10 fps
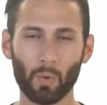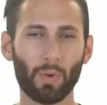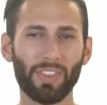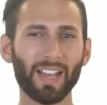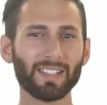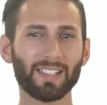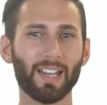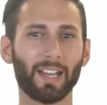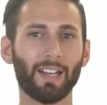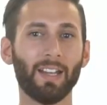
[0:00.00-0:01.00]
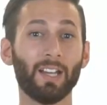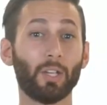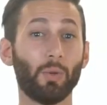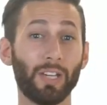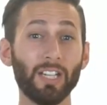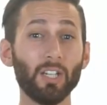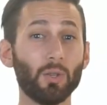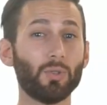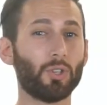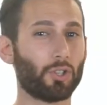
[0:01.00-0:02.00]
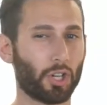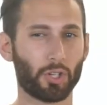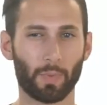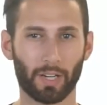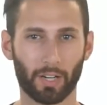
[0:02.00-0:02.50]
With that said, you need to use your judgment